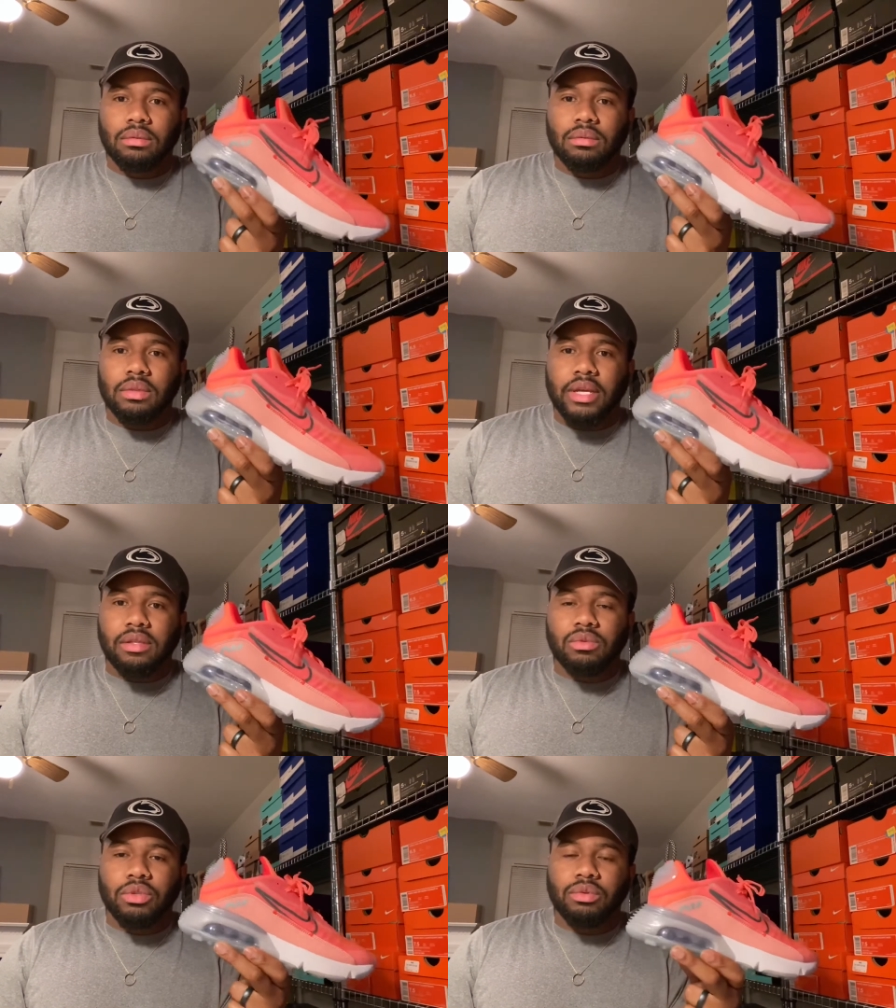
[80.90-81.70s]

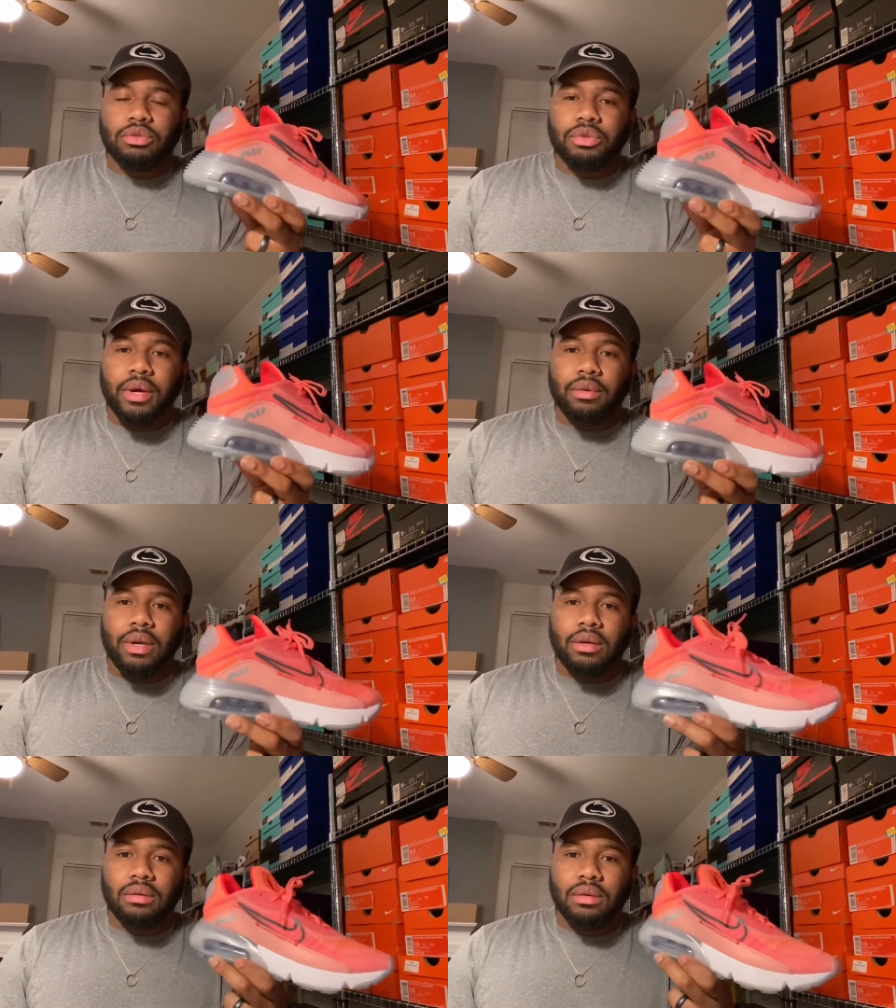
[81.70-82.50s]
Ladies, which one would you rather
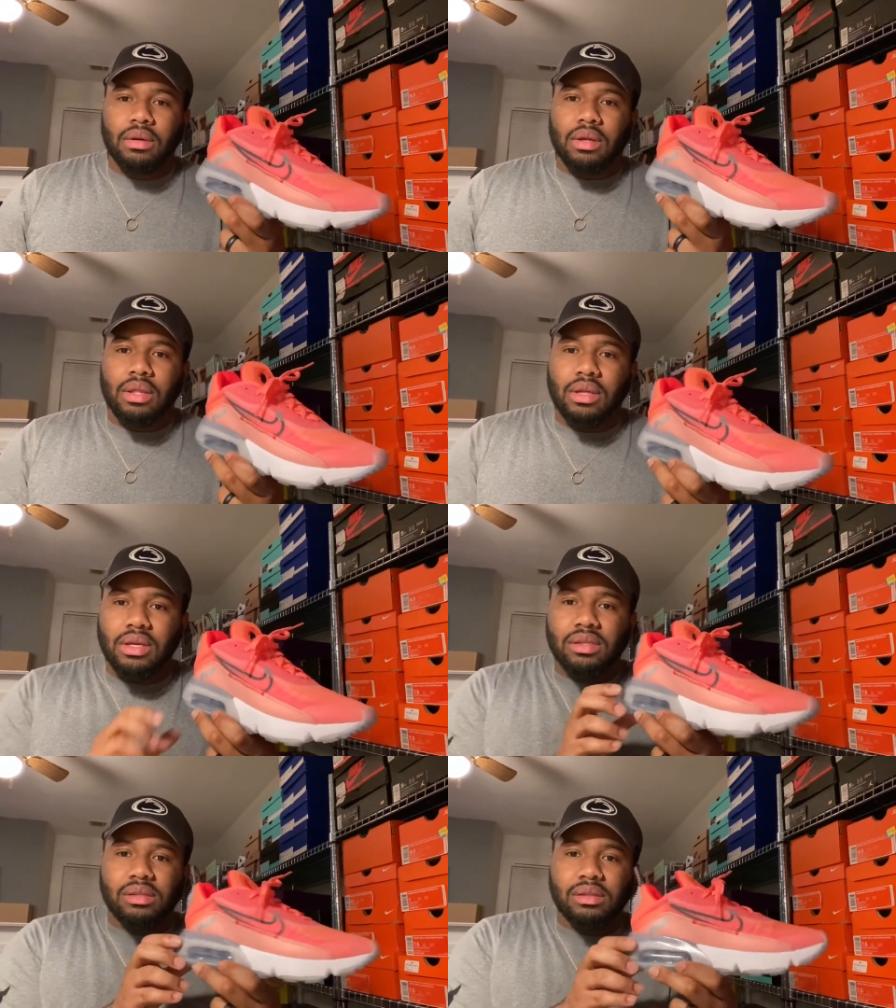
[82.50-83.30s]
wear?
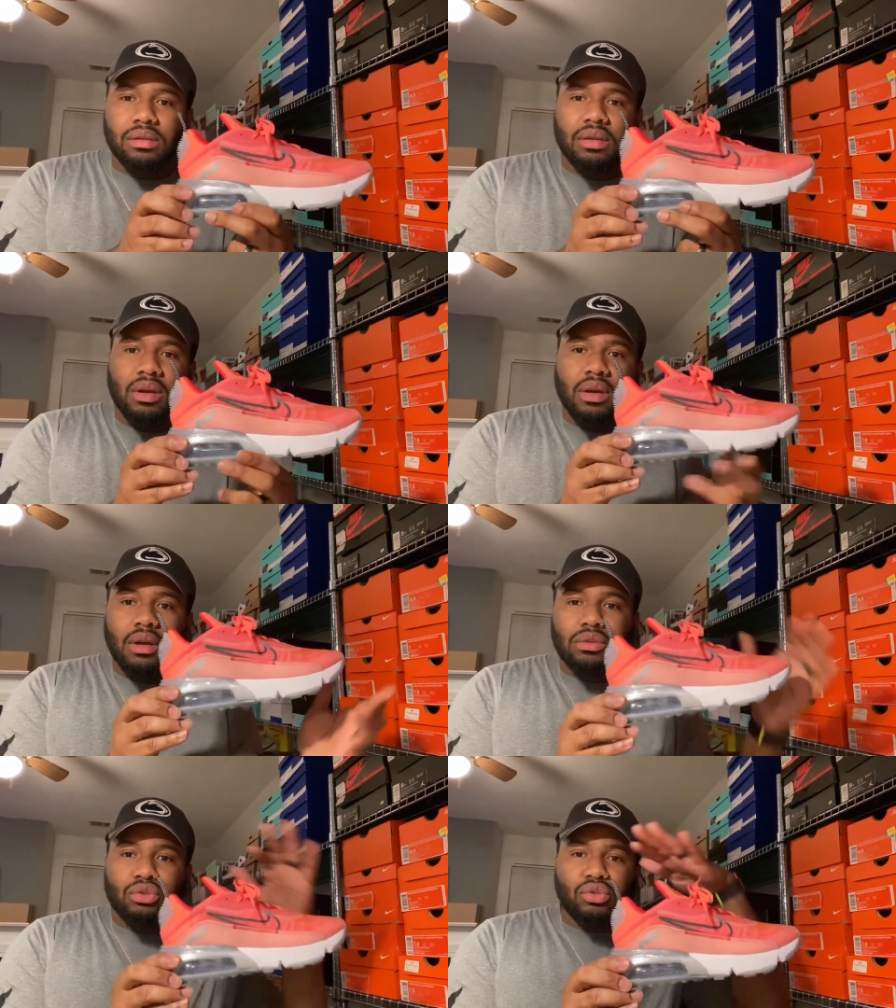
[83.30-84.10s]
This
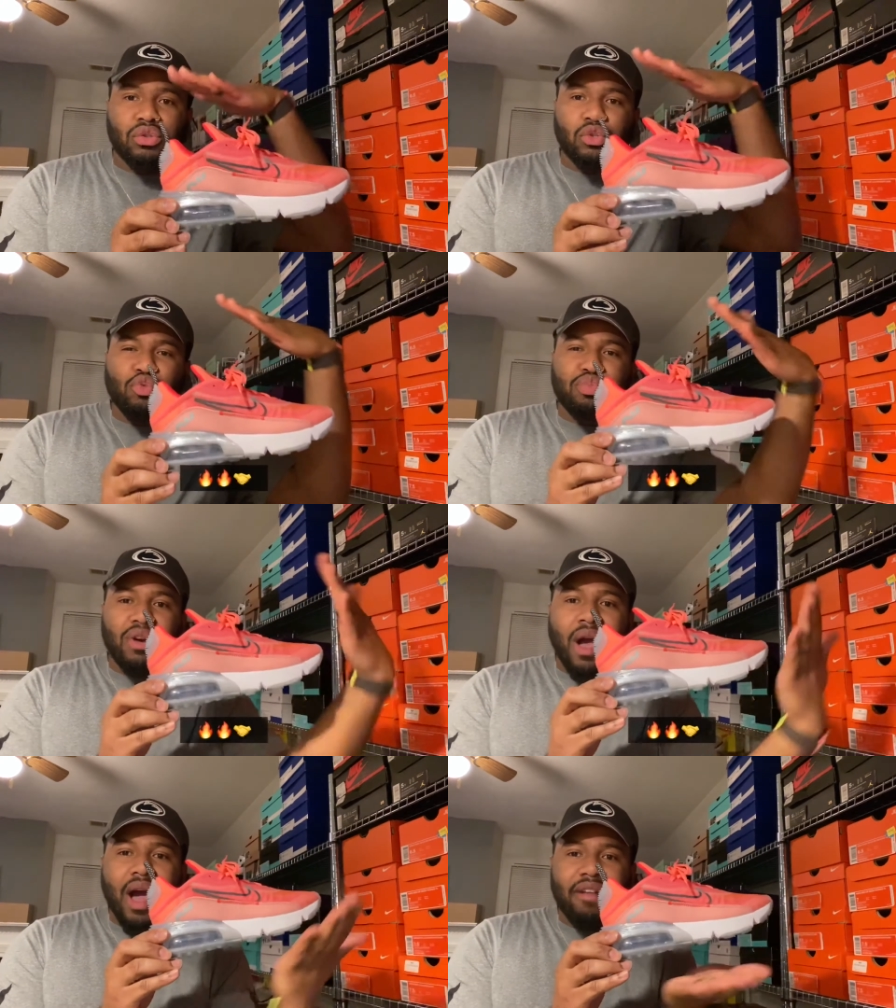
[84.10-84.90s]

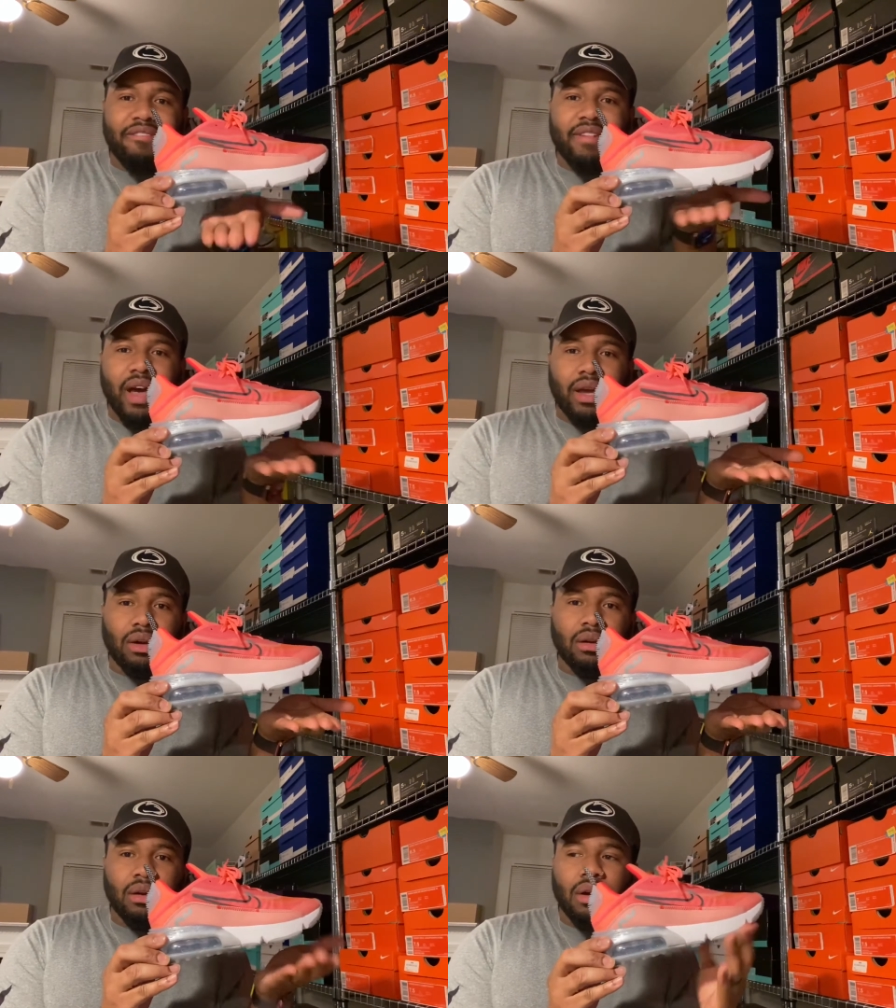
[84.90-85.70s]
super hot
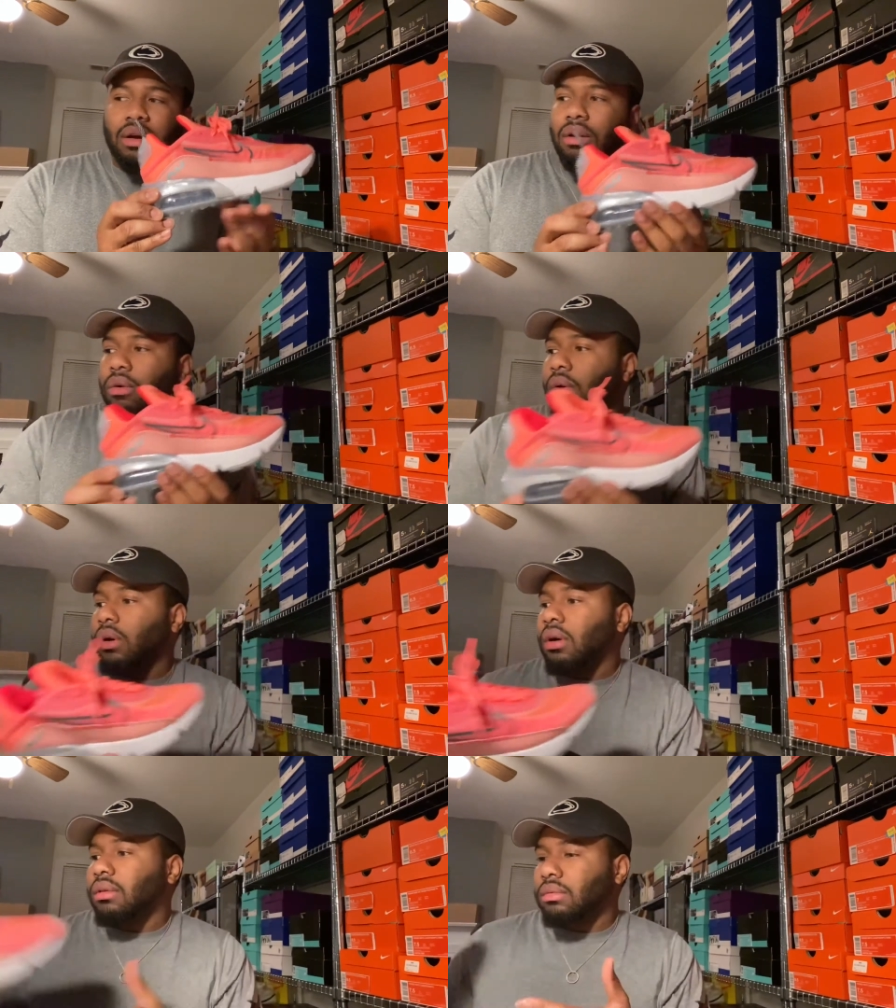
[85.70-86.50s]
fire
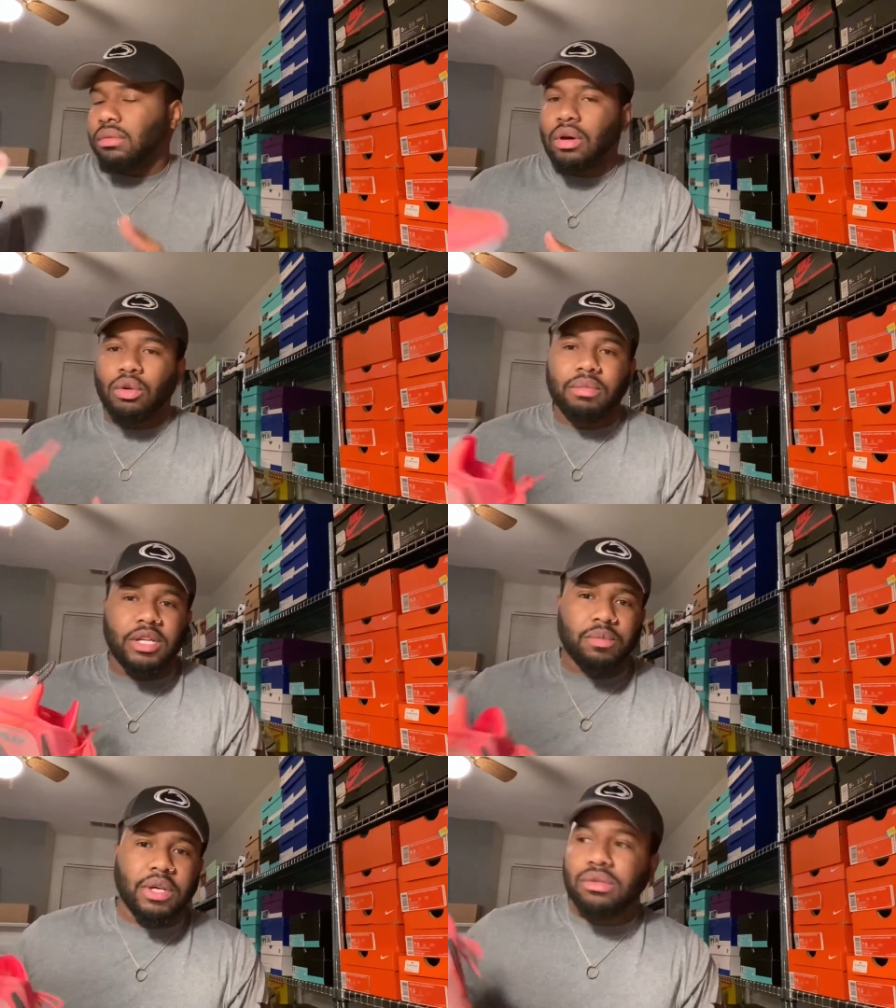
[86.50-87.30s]
or the Old Man
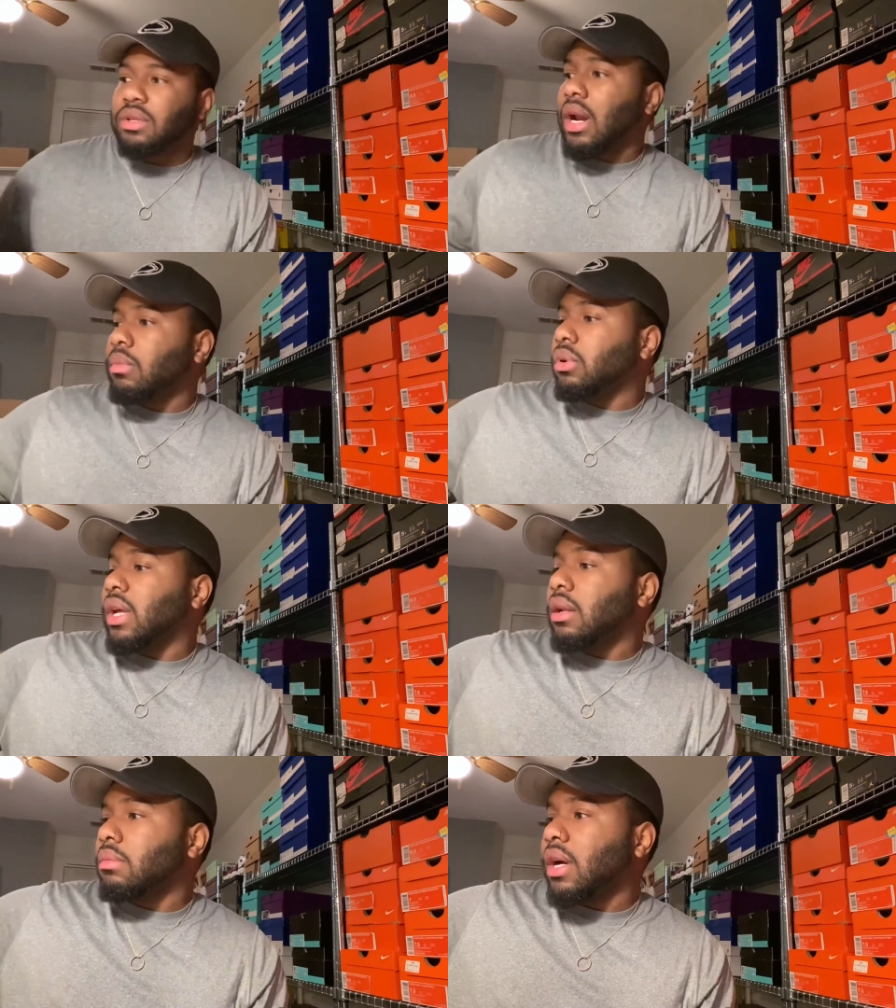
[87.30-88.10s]
Special that I pulled
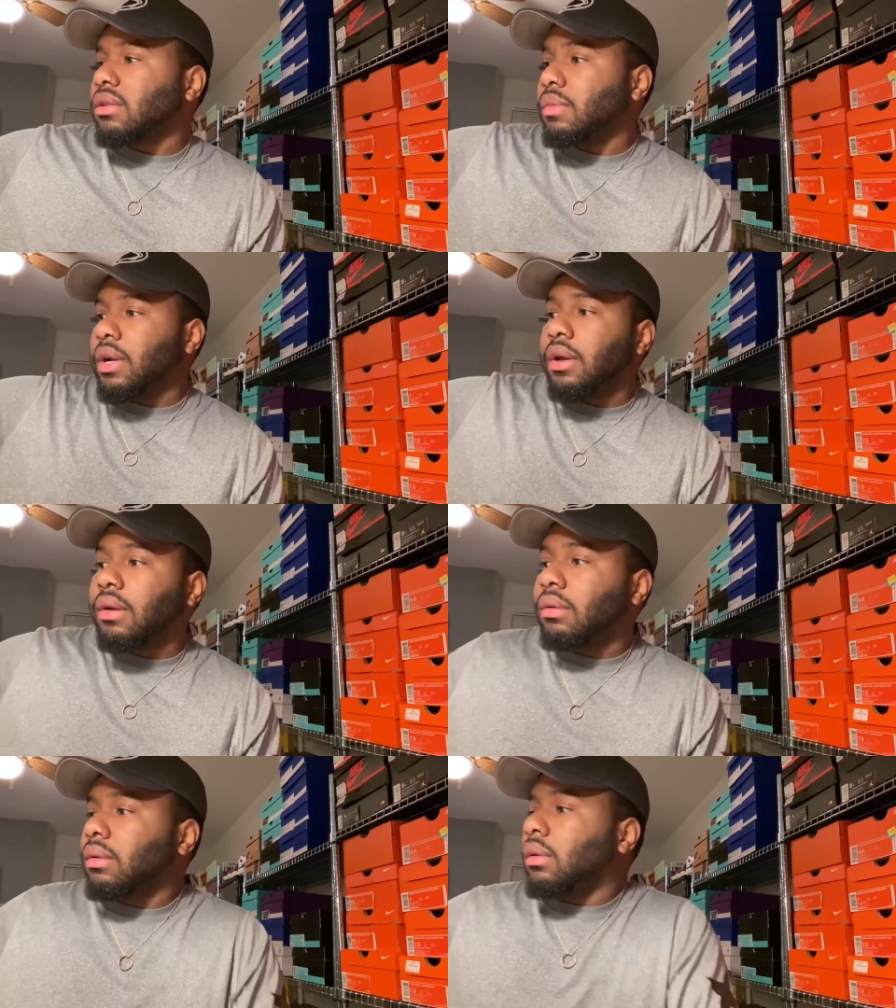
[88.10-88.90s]
out of the box a minute ago.